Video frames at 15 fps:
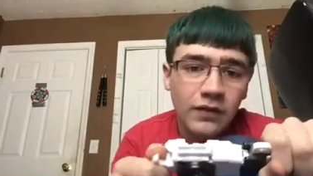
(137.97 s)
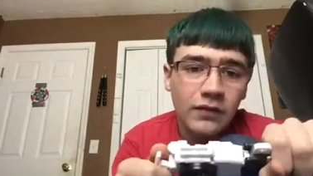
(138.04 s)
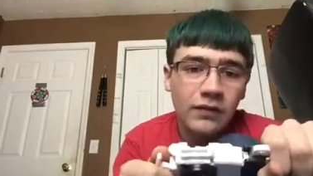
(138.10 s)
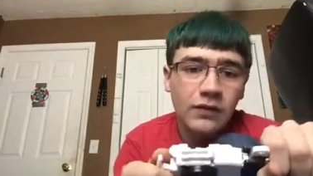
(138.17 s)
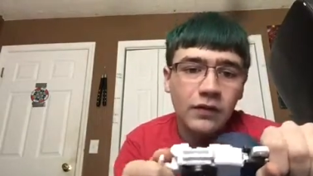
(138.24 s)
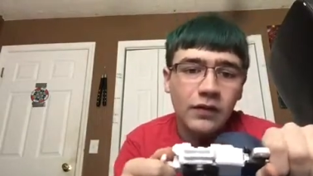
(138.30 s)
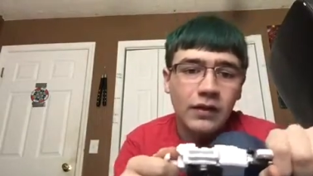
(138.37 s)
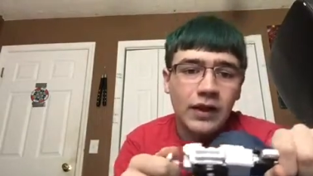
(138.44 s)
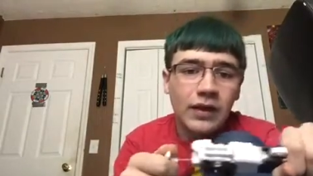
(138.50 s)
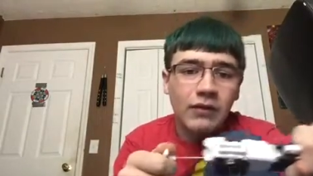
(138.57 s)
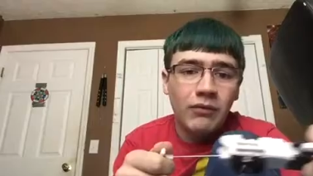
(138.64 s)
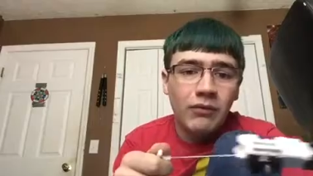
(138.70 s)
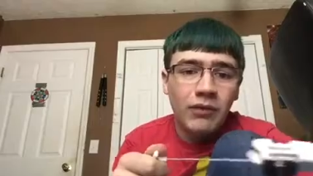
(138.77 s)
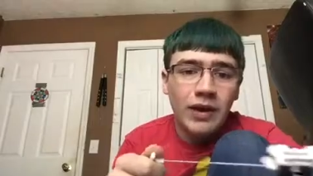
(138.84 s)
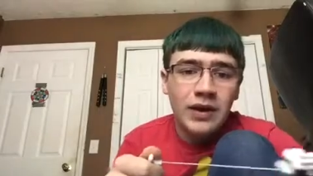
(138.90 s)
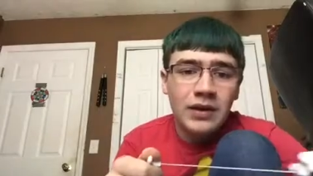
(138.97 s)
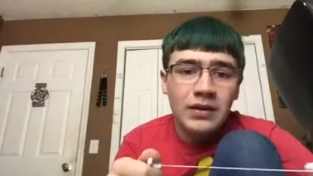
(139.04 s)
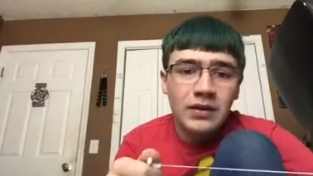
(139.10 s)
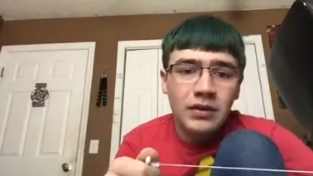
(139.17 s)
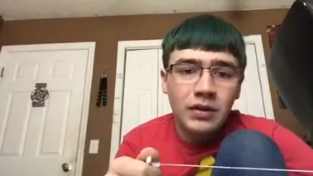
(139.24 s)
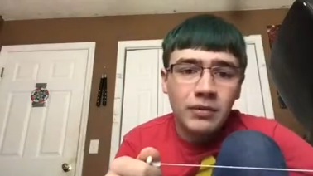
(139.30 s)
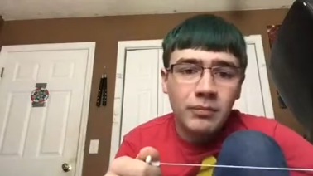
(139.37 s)
so that
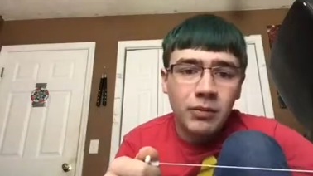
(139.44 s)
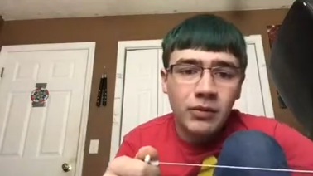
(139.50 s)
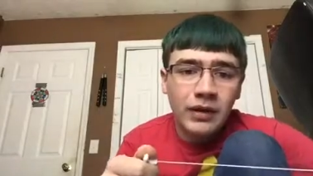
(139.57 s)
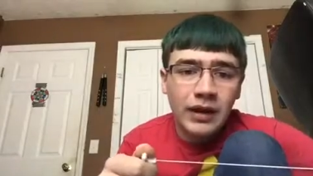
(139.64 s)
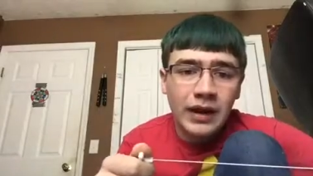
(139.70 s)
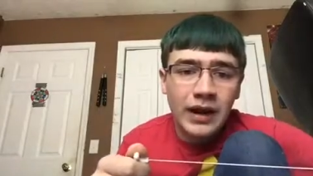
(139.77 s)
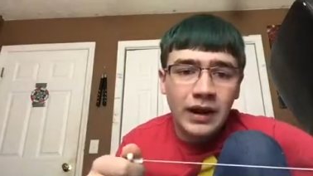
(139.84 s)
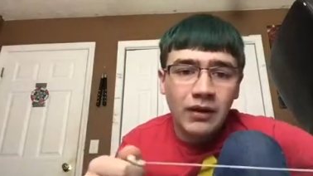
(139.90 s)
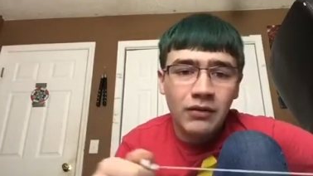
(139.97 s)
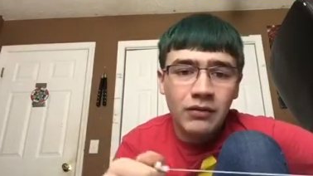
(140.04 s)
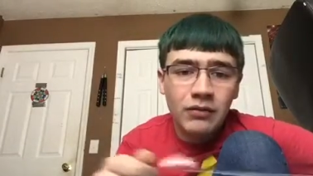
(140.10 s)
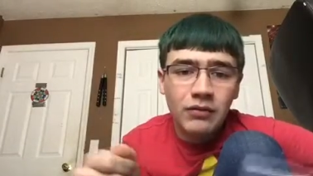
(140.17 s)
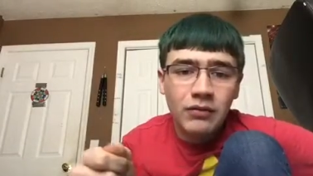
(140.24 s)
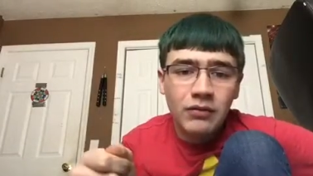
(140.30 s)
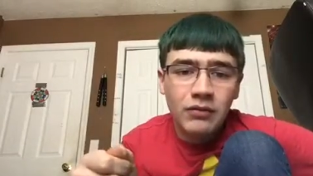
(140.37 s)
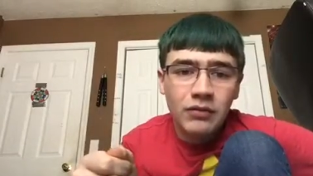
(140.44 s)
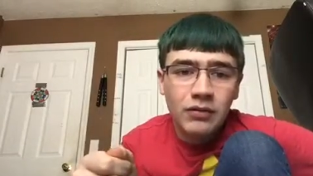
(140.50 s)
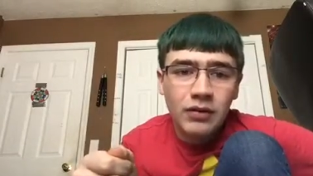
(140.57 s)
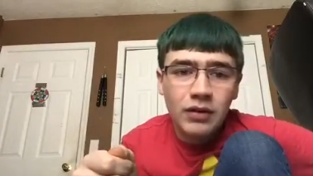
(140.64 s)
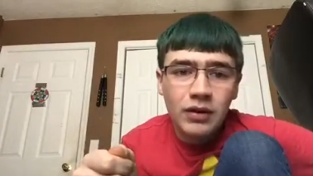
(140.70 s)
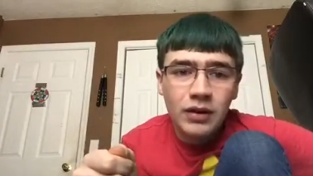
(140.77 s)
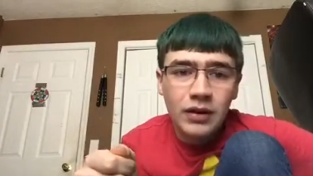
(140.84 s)
when you're pulling it out,
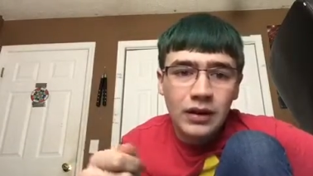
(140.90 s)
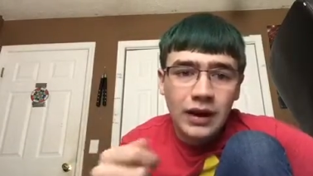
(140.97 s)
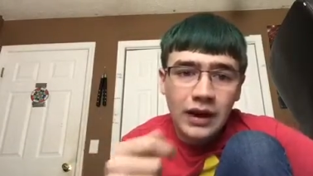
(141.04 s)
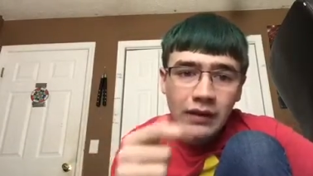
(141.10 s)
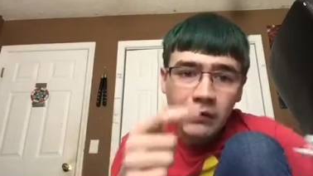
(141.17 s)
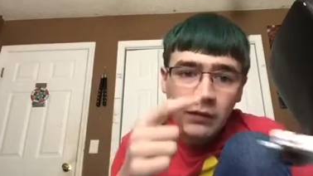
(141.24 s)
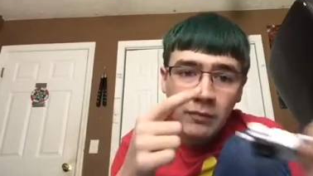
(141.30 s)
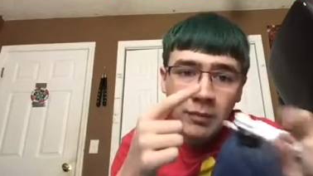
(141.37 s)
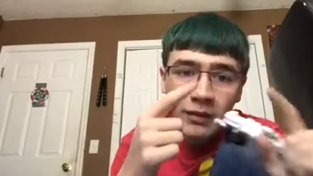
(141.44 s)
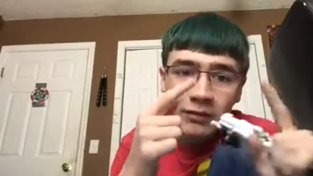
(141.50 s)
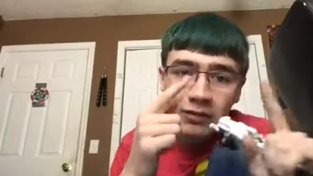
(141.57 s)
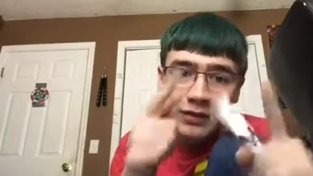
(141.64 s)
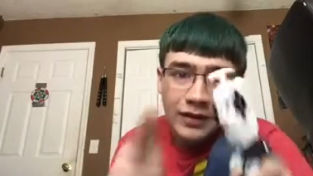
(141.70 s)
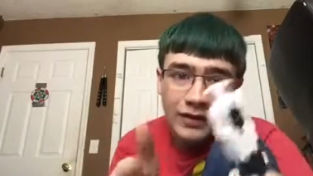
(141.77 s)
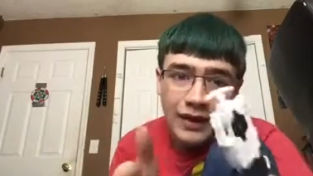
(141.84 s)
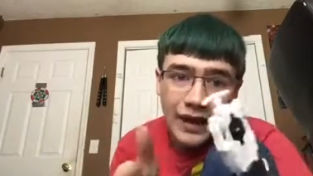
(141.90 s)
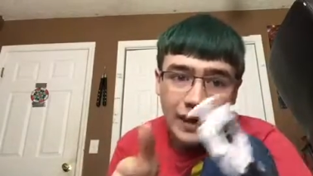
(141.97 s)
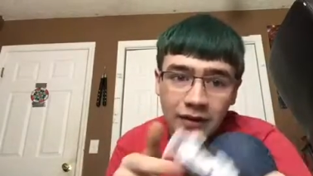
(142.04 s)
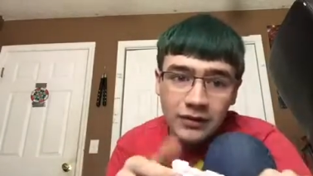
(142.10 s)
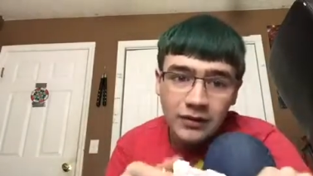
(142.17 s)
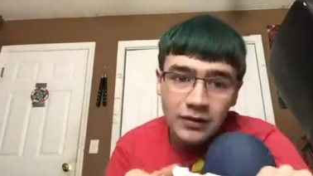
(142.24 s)
it can slip out like that.